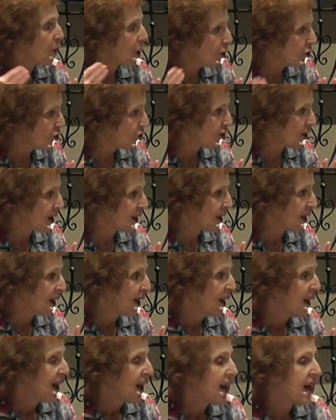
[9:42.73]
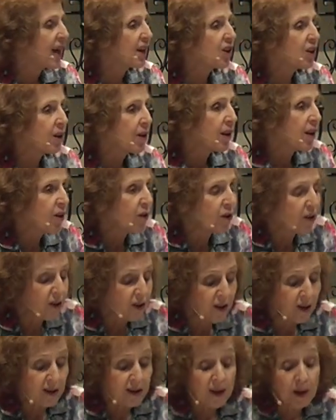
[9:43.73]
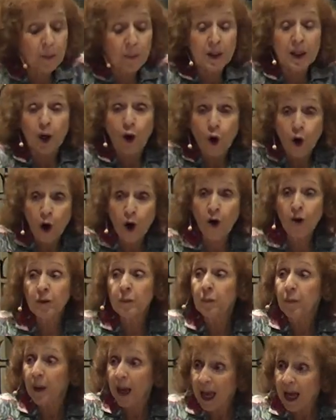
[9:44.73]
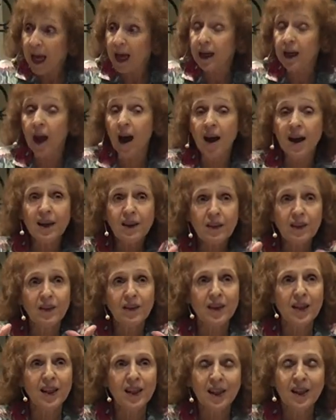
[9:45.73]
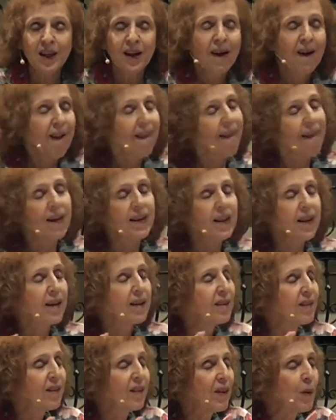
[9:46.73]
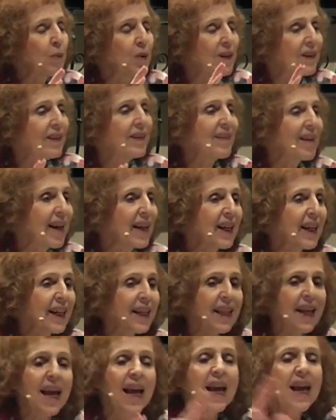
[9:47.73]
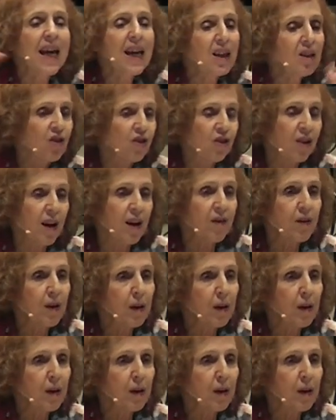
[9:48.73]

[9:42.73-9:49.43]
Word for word: motion and they're, they're being called back. I see uh, someone standing at the edge of